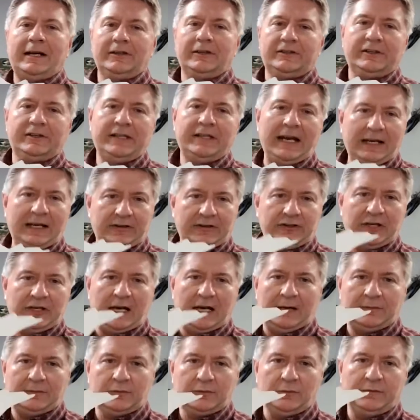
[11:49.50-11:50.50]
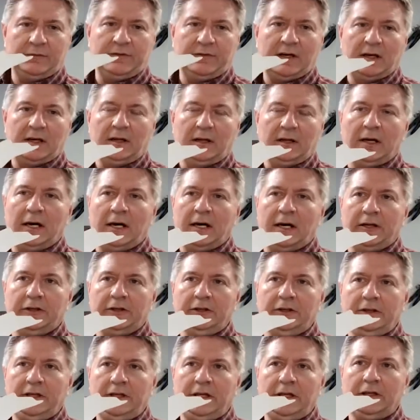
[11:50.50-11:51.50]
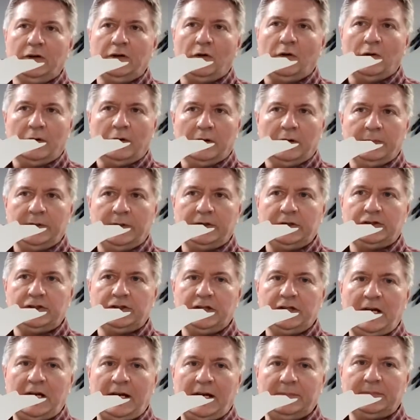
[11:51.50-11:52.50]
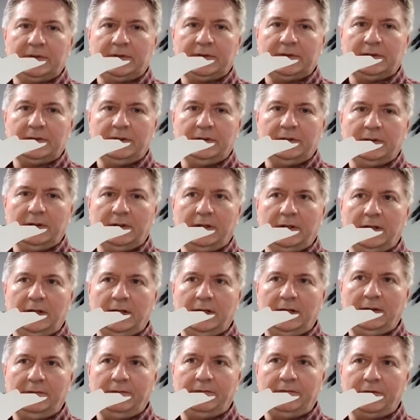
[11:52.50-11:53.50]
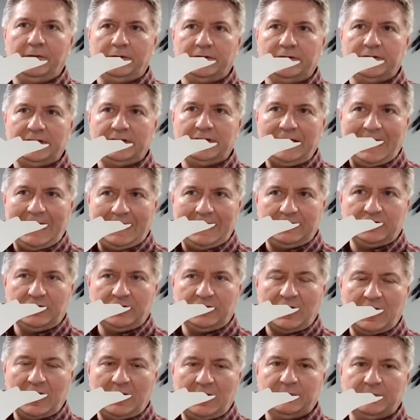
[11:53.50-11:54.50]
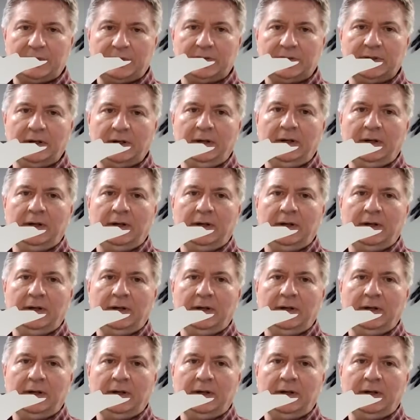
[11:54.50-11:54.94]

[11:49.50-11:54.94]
is state shapes. We've done a lot of unique ornament shapes for state shapes.